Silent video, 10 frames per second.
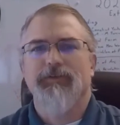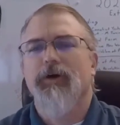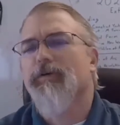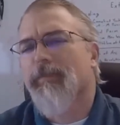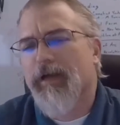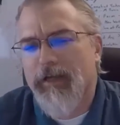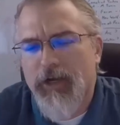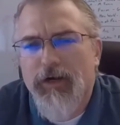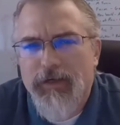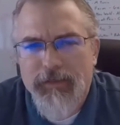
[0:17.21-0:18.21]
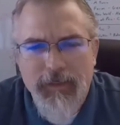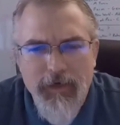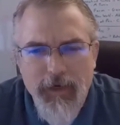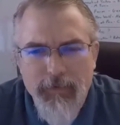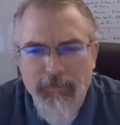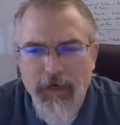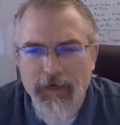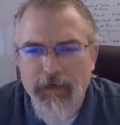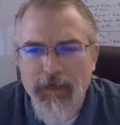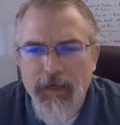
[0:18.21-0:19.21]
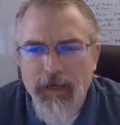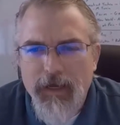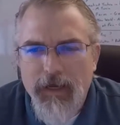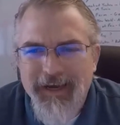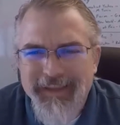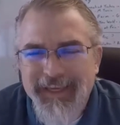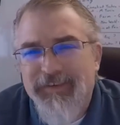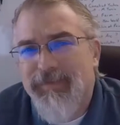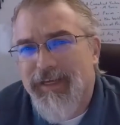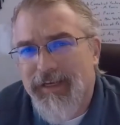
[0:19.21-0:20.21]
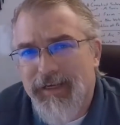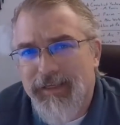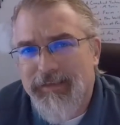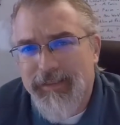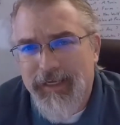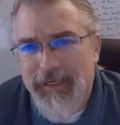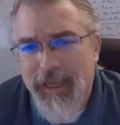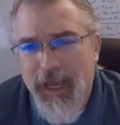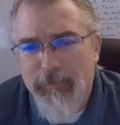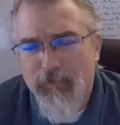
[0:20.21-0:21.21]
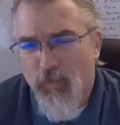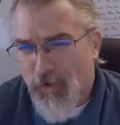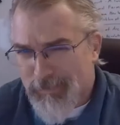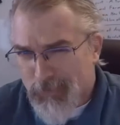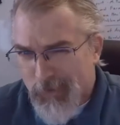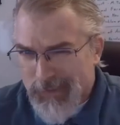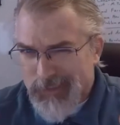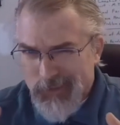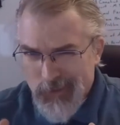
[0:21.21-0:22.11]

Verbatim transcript: So with my current internet provider, uh, they give me a, a data cap of 1.2